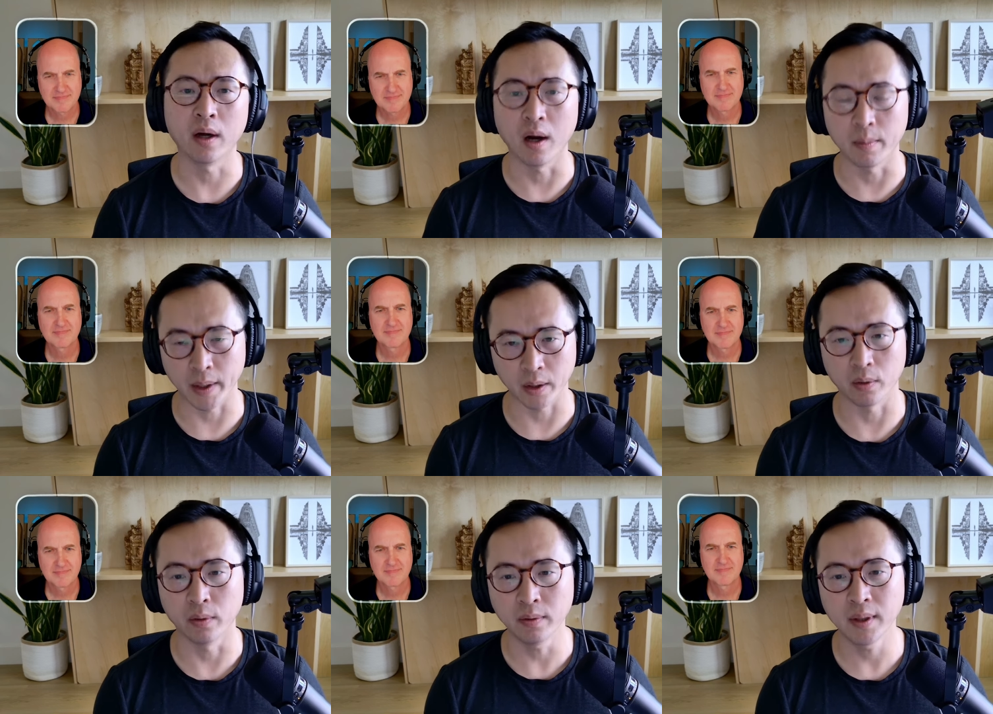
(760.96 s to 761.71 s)
Speaker 1: on my
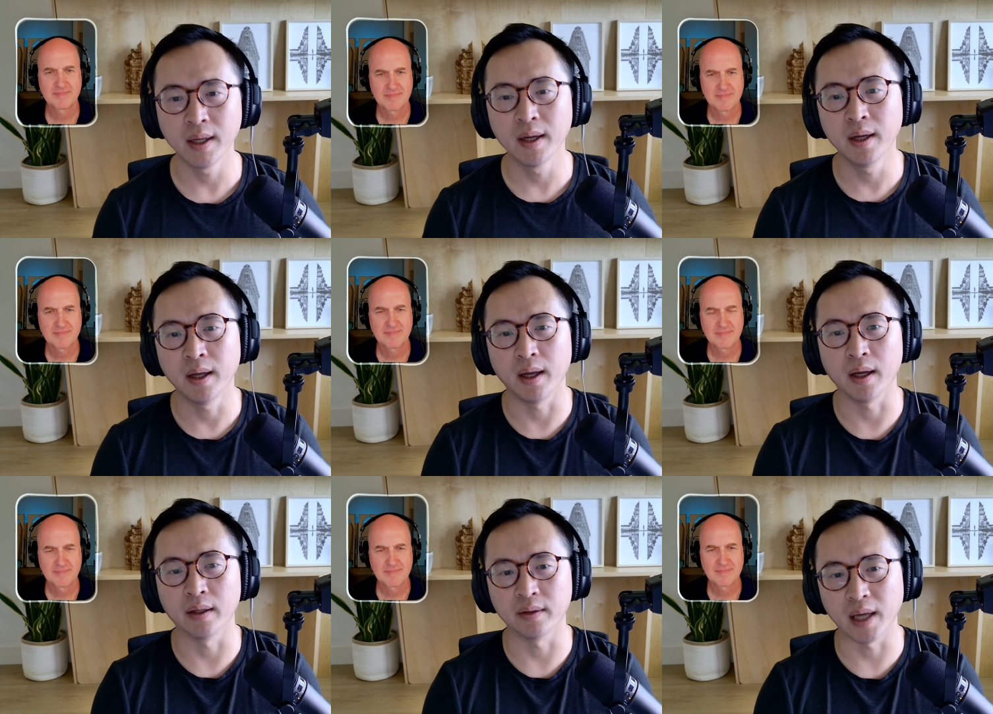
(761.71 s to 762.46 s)
own.
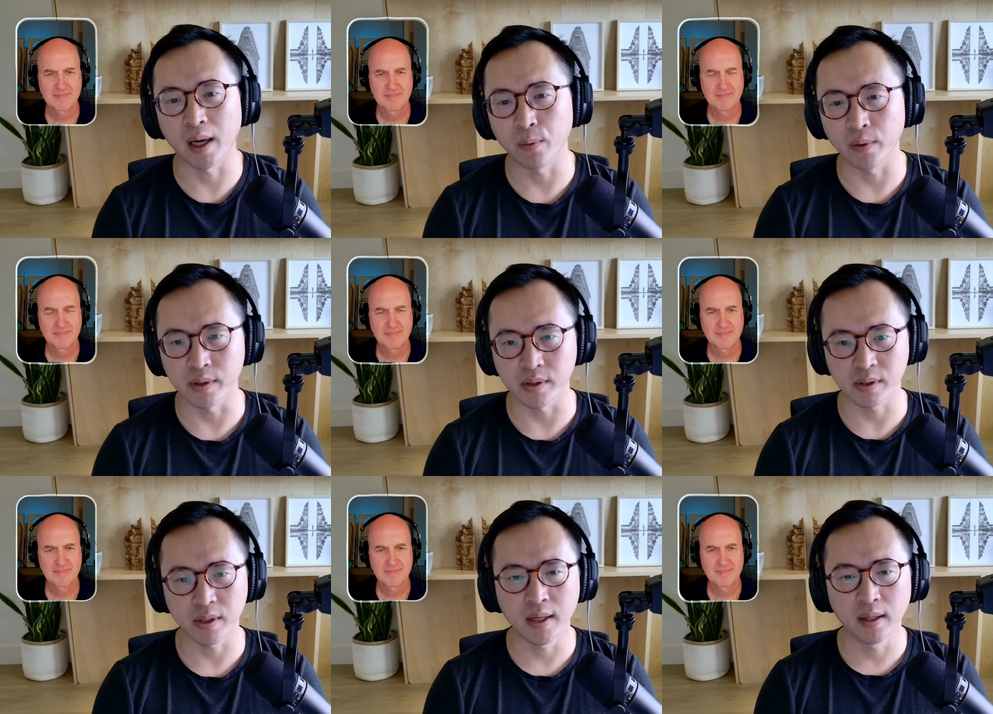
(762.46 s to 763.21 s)
And that
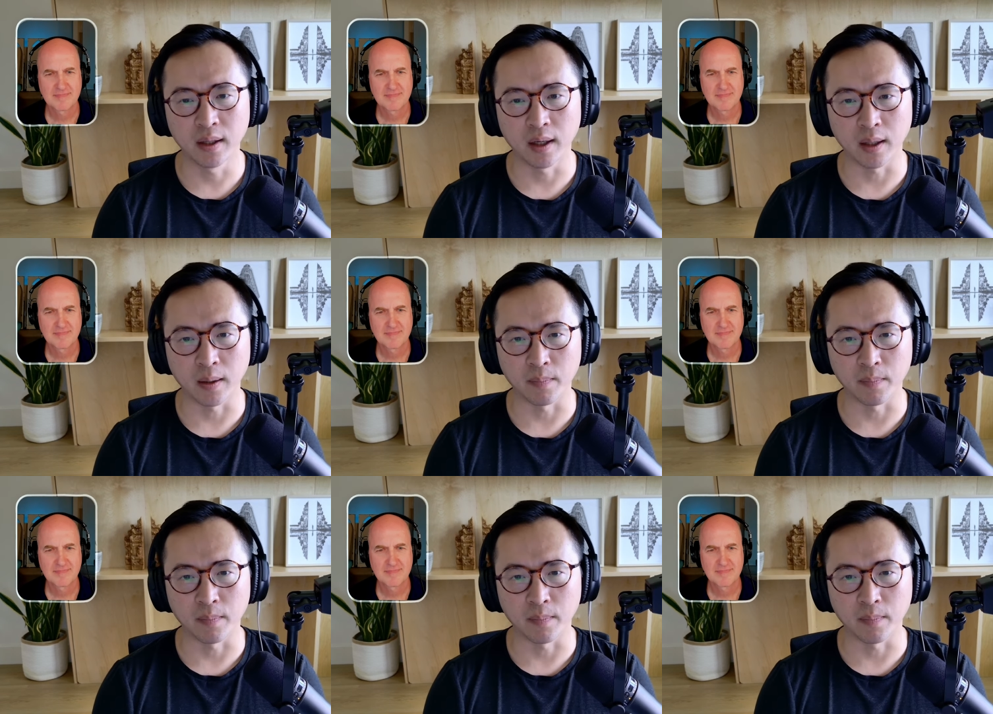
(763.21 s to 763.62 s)
was, um,